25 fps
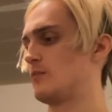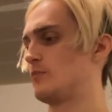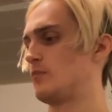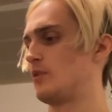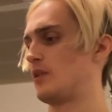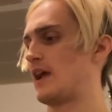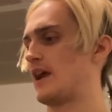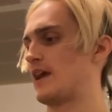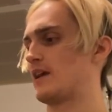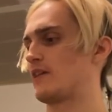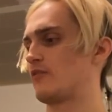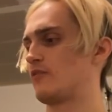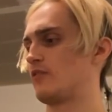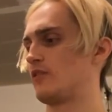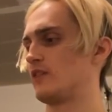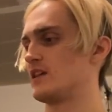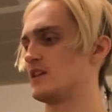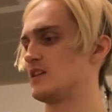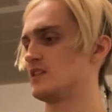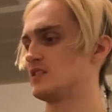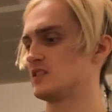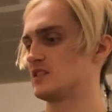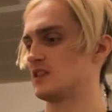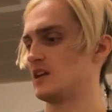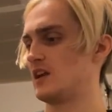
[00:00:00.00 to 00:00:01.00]
black
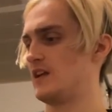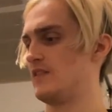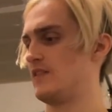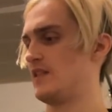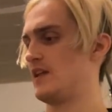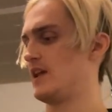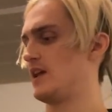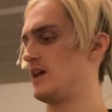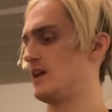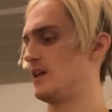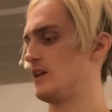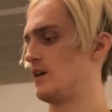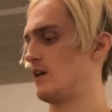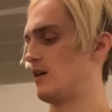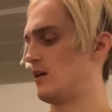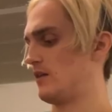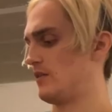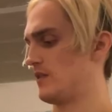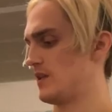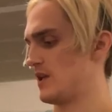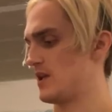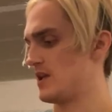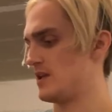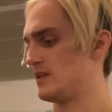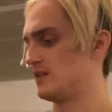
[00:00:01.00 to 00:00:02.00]
fleece, and then on
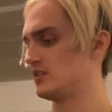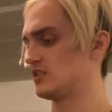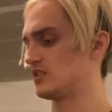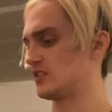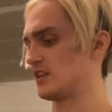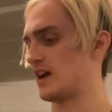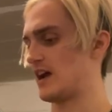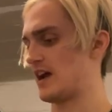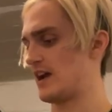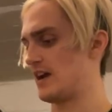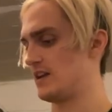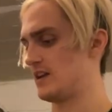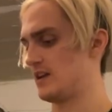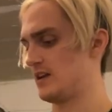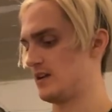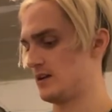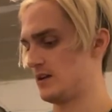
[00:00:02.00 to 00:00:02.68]
the inside,